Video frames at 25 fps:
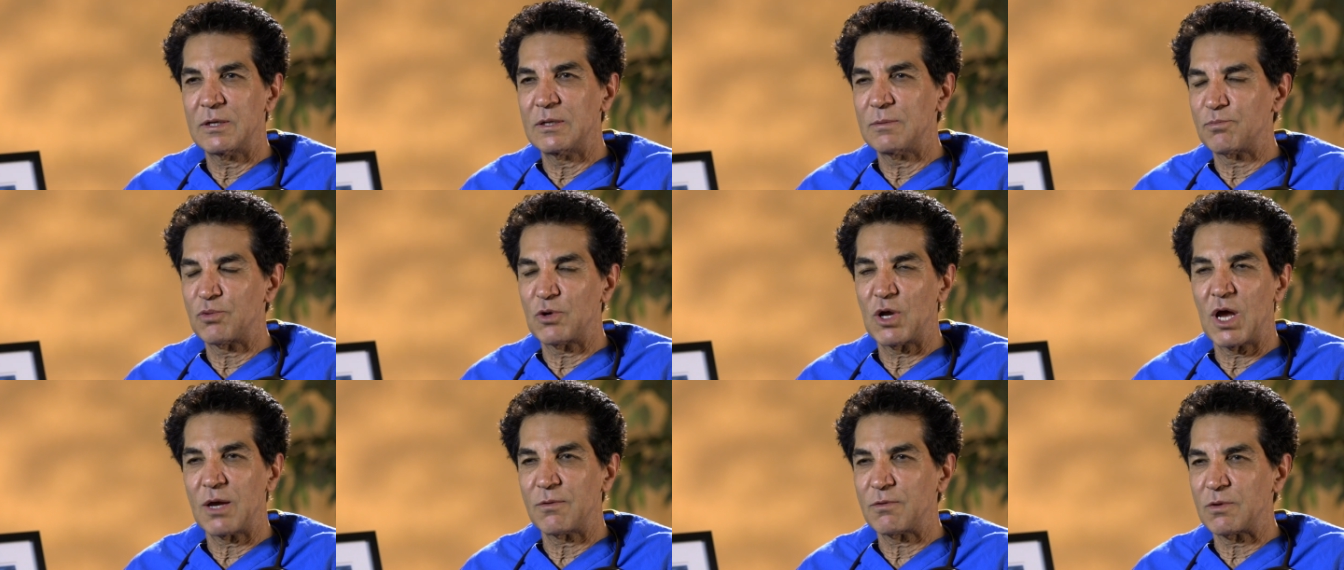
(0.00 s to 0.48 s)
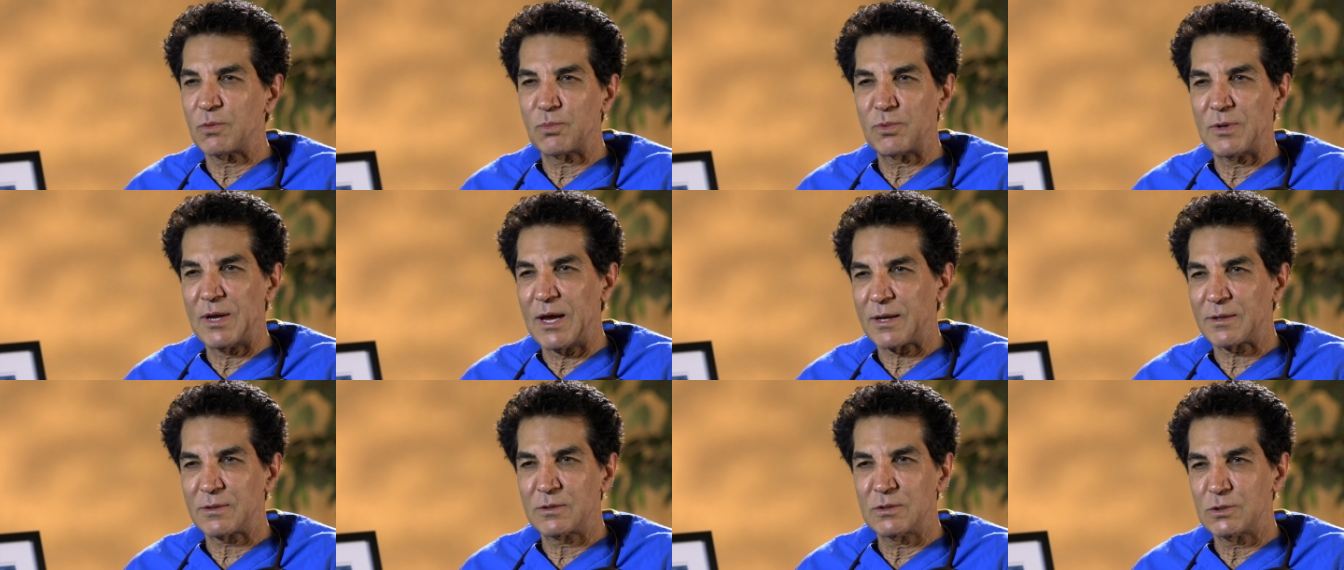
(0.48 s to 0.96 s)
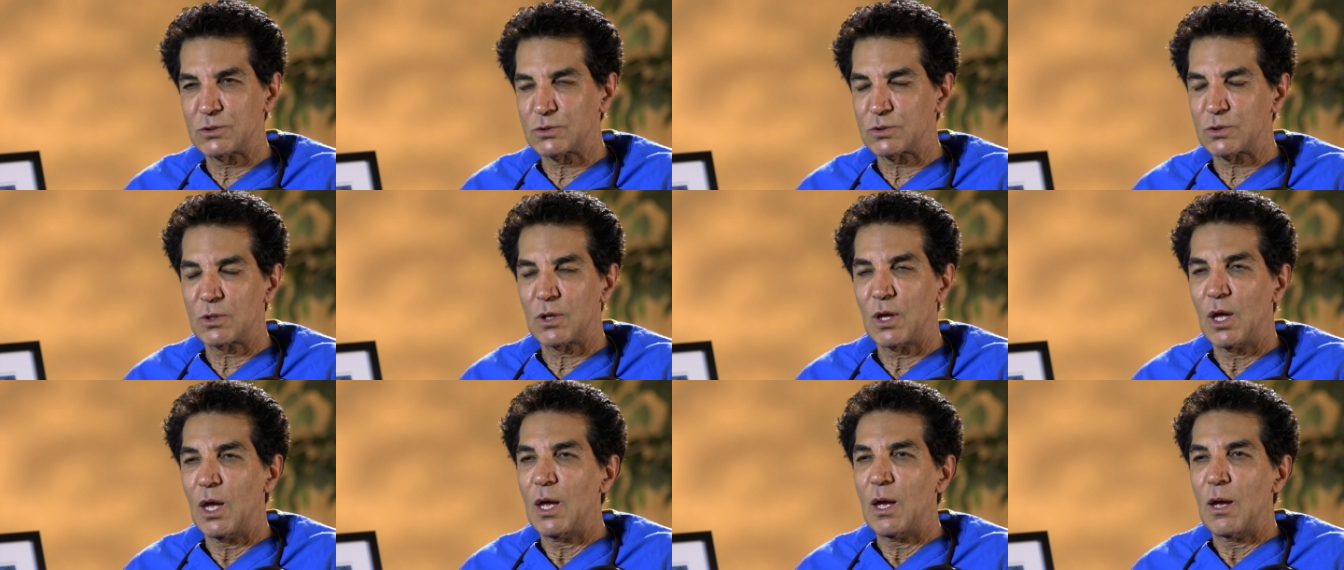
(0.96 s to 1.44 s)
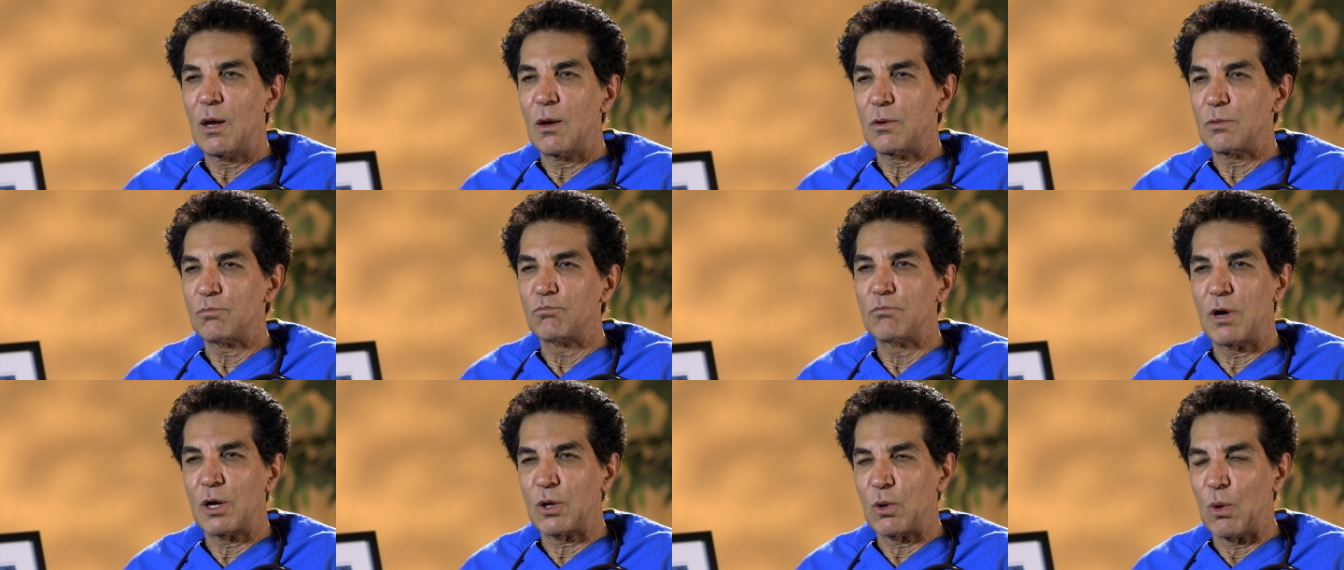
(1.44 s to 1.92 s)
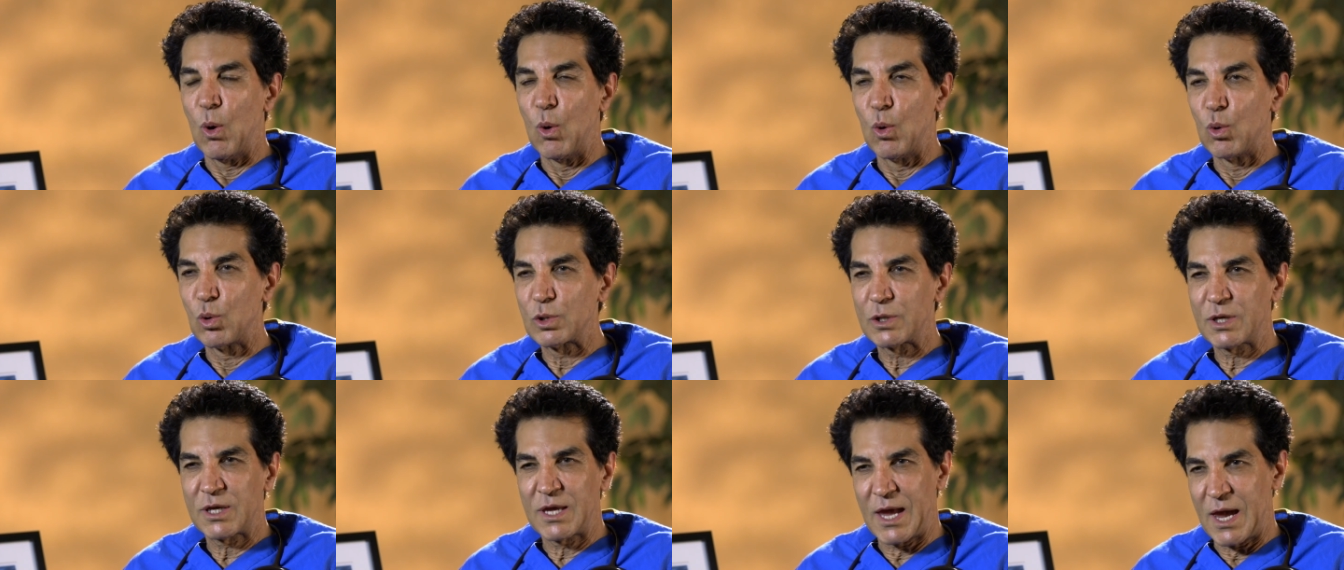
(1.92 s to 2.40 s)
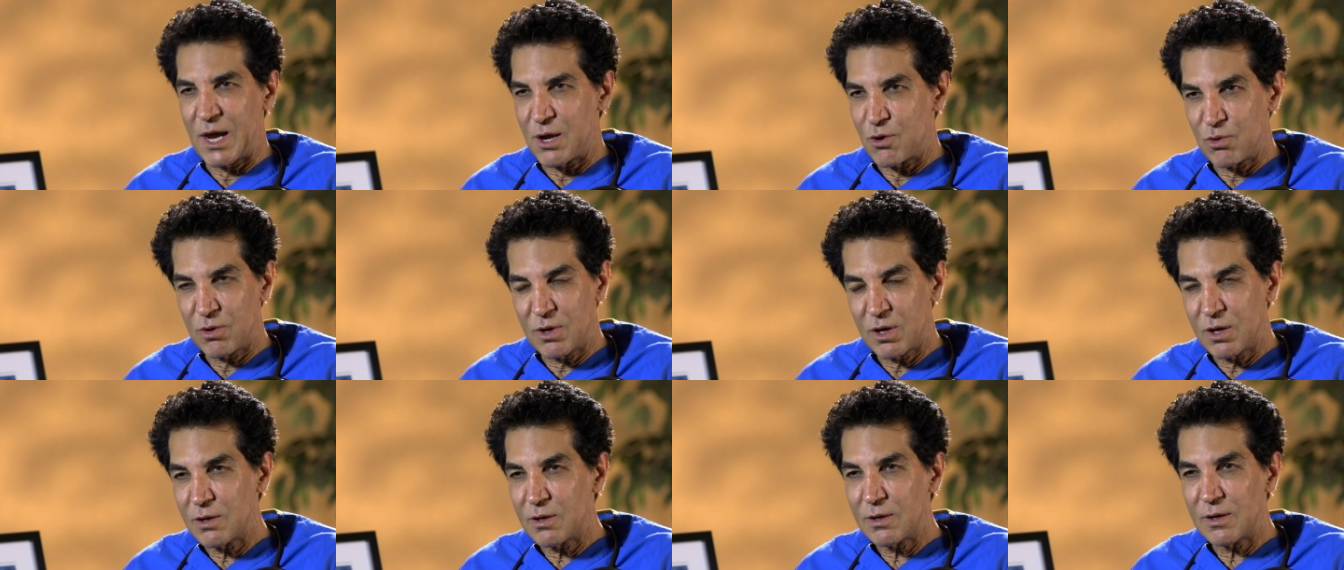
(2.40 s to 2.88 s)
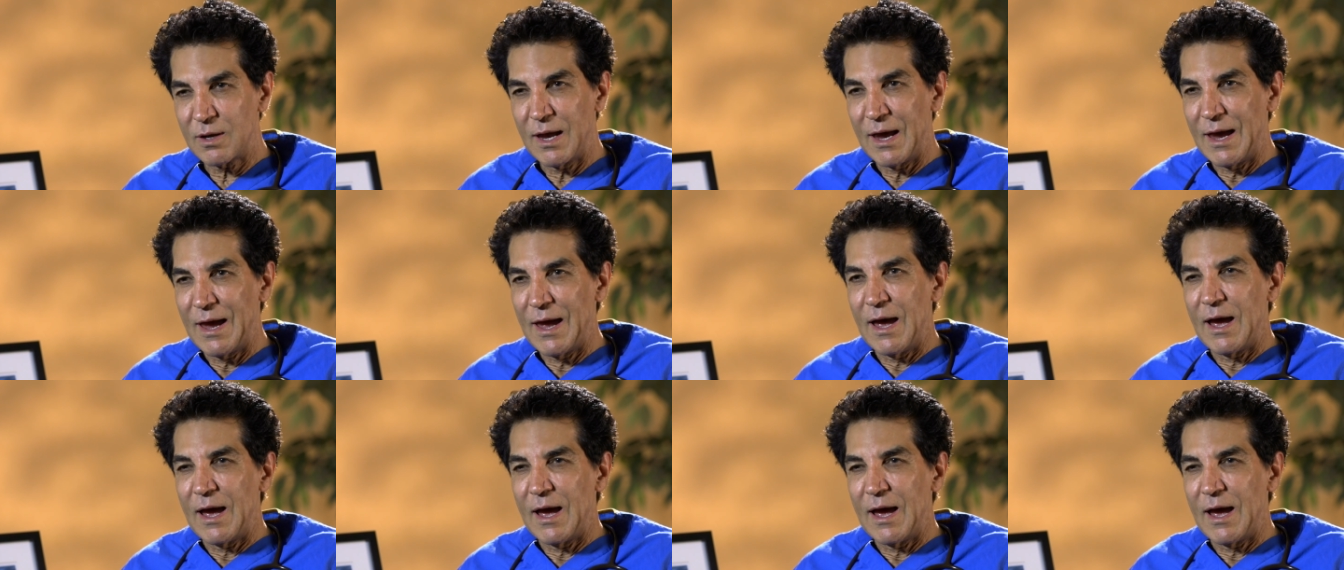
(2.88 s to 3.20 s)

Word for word: in private practice my whole career,